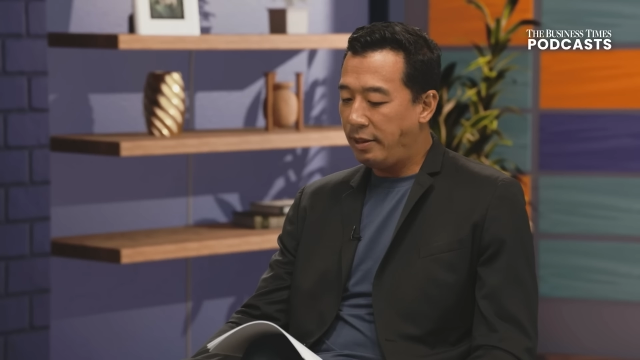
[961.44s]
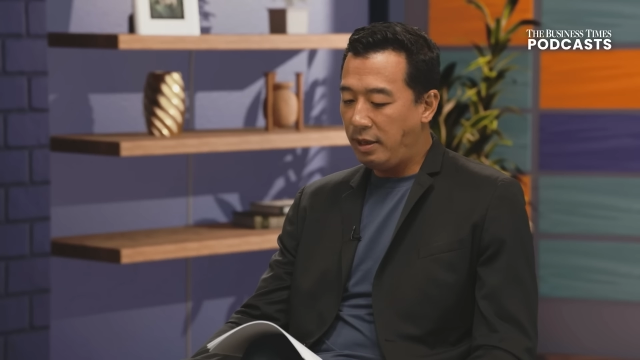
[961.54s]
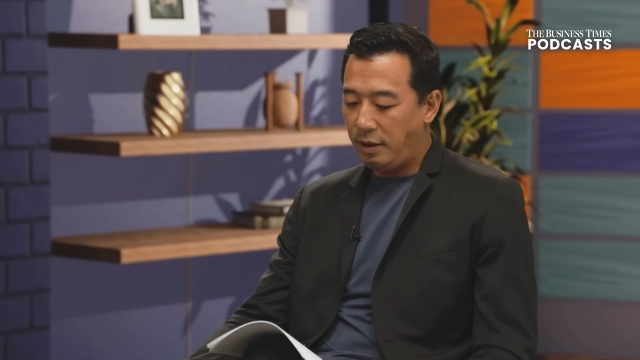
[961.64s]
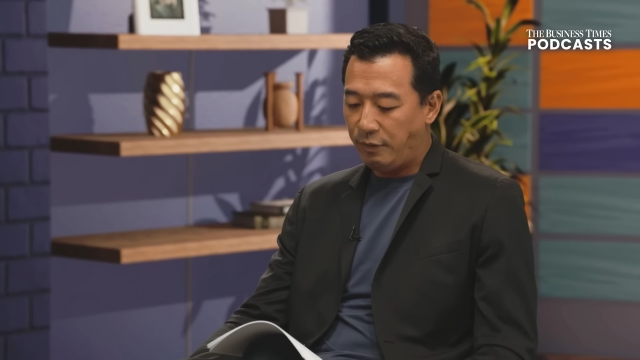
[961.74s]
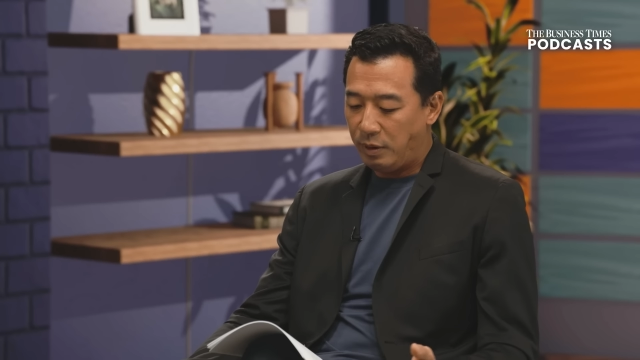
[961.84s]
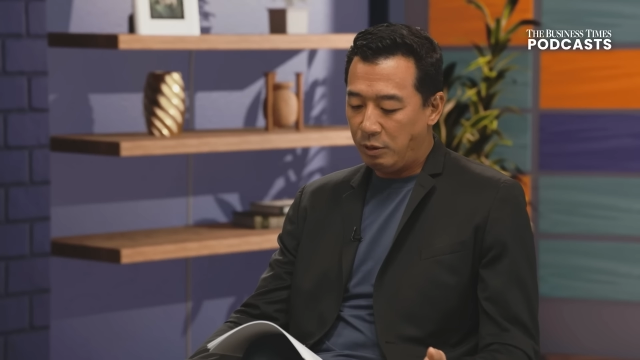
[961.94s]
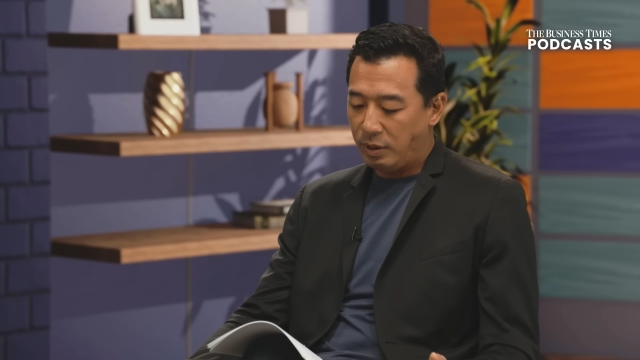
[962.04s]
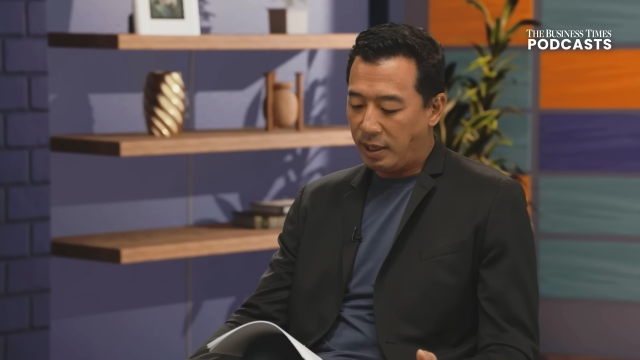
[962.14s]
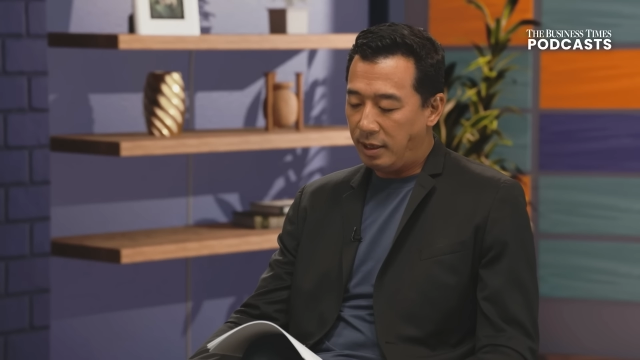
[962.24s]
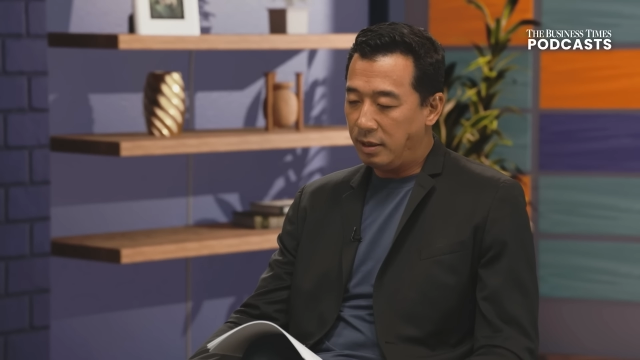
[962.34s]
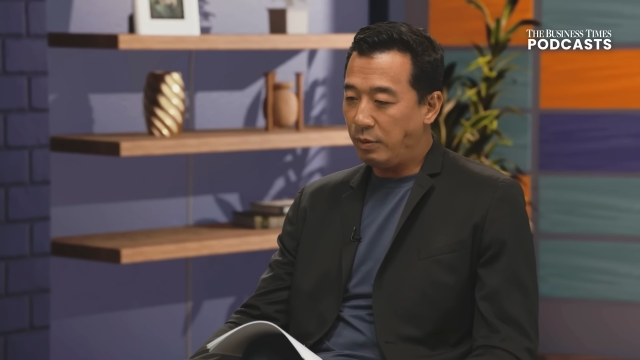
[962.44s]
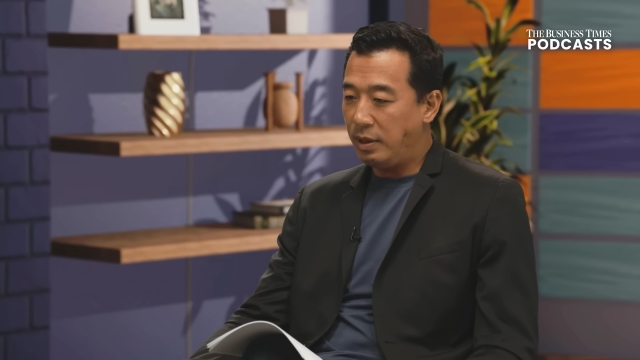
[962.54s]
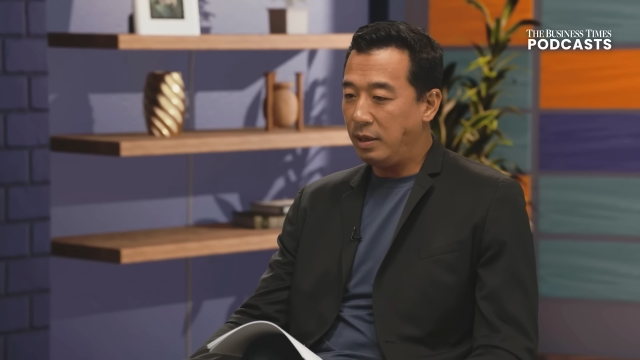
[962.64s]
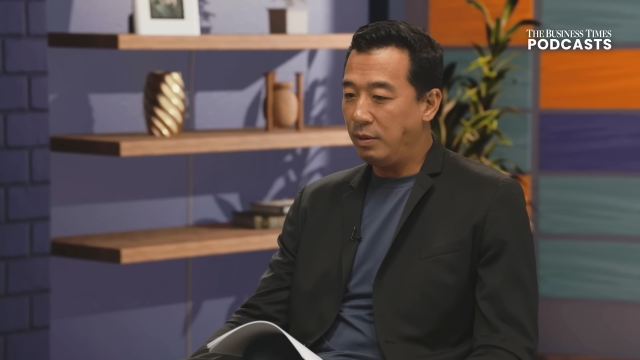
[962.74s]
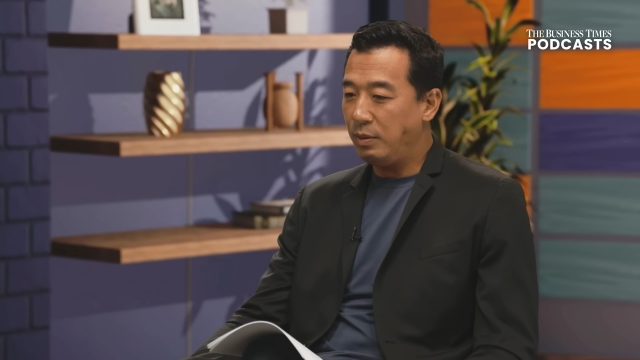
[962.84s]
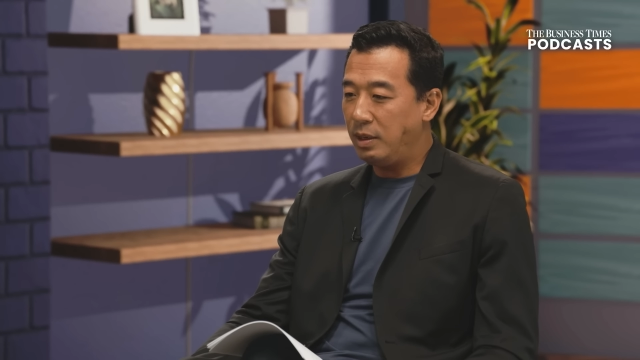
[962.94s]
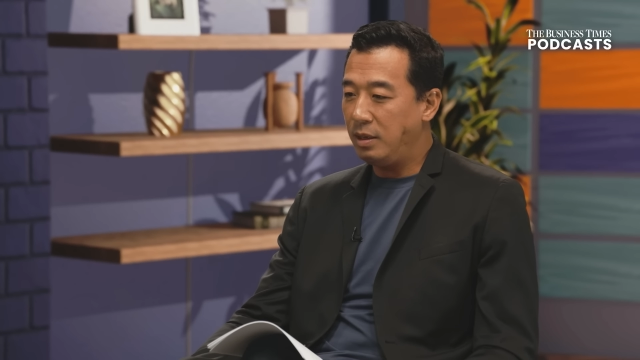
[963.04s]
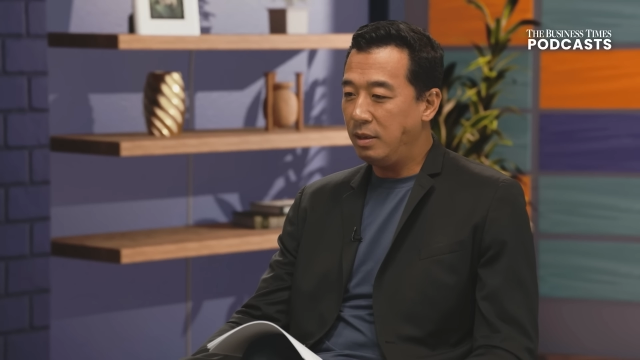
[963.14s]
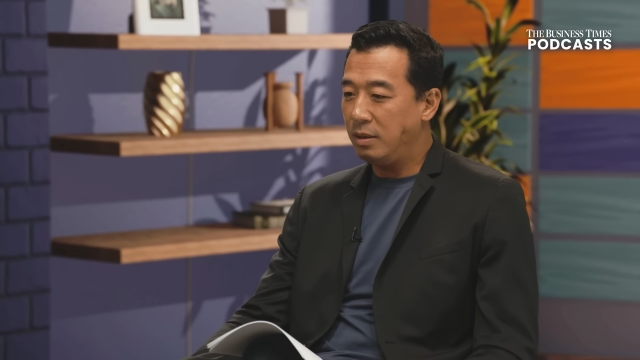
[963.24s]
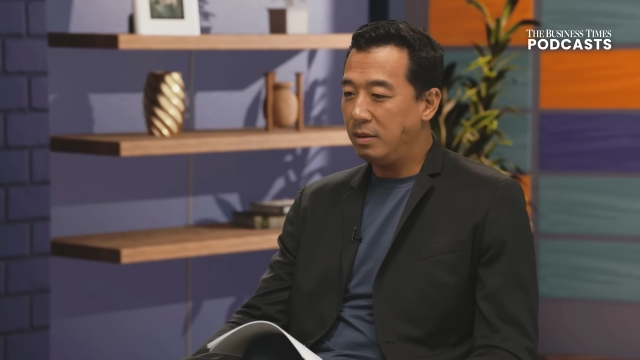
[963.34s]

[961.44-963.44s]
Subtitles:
think if we look at it, we